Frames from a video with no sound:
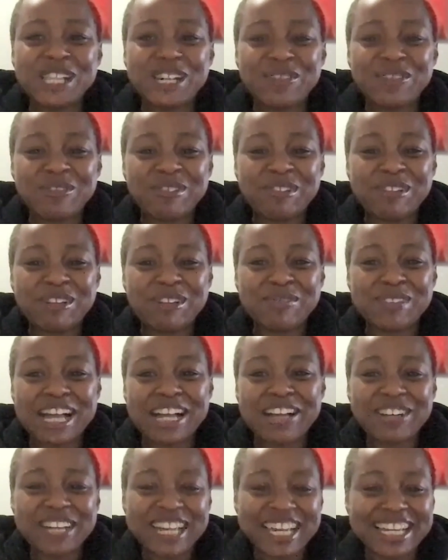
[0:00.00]
level where I'm
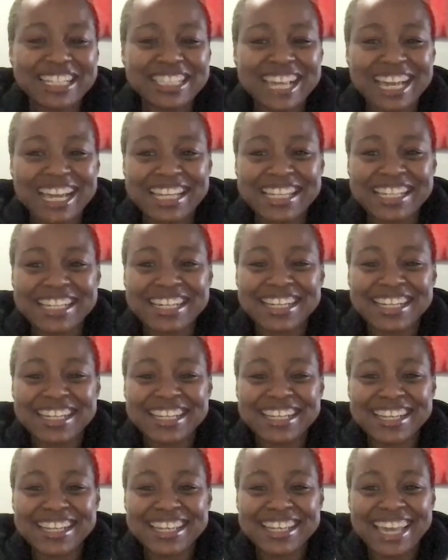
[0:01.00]
like, okay, like,
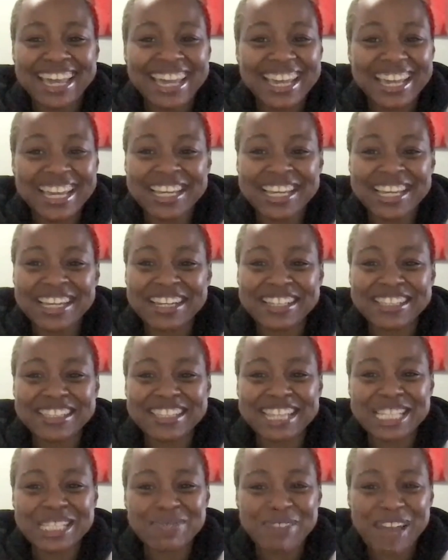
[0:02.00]
hey,
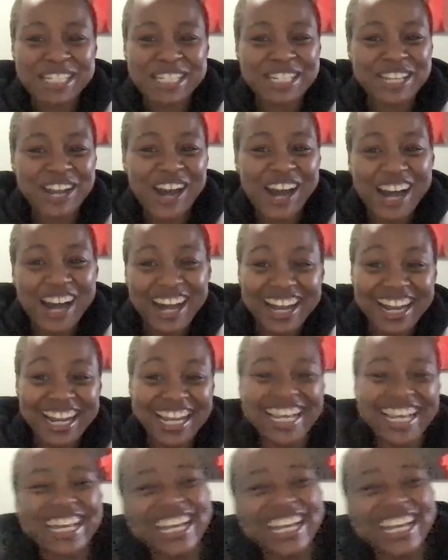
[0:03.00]
let's smash a car.